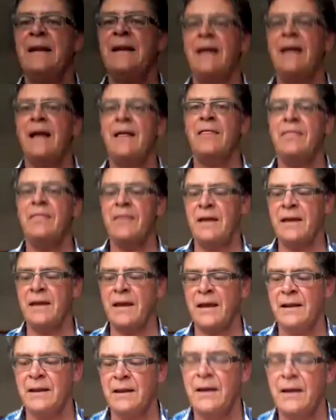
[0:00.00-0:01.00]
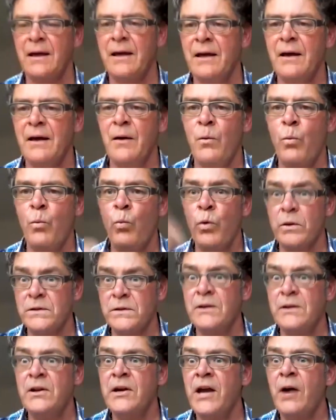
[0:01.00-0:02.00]
it and thinking, what's
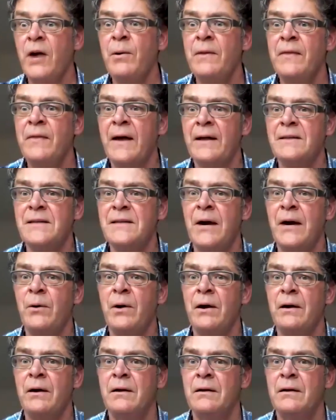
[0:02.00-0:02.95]
going to go in that tower?